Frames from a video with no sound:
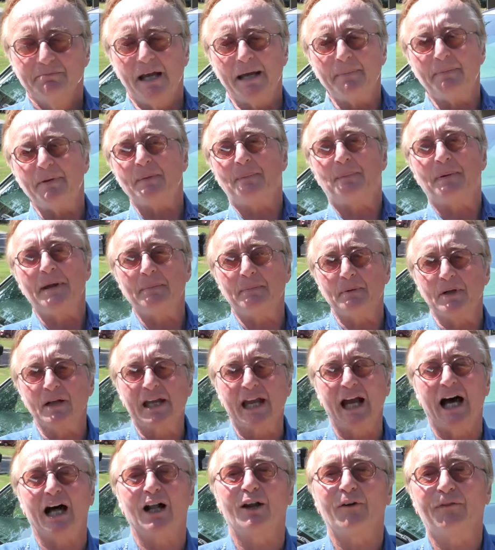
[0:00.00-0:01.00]
Maybe the people in
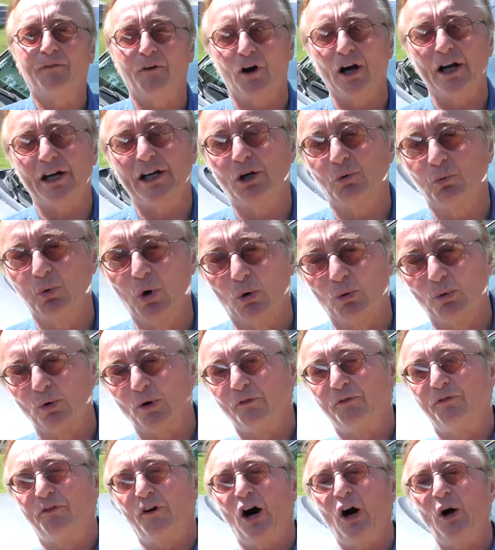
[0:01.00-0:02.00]
California will
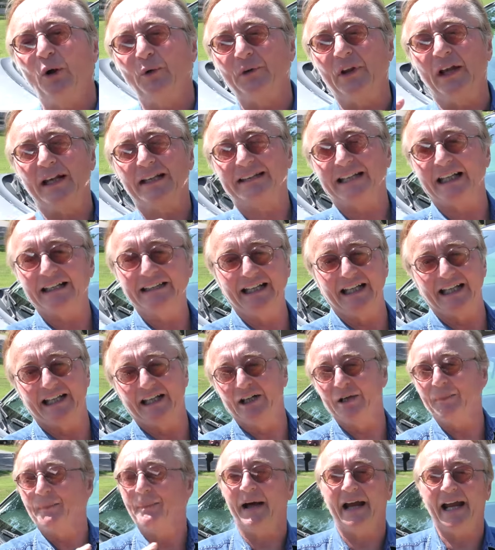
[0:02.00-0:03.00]
revolt like they did
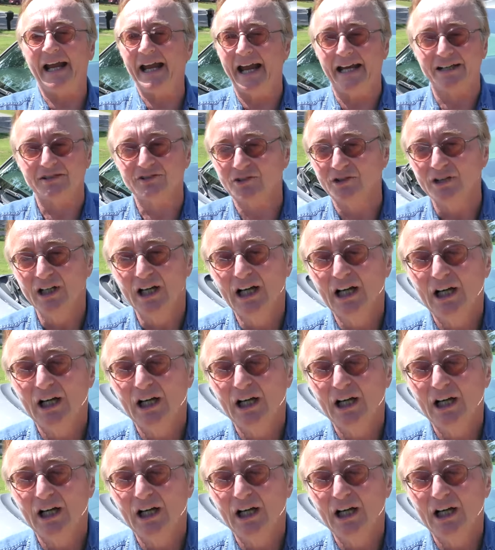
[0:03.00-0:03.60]
in the past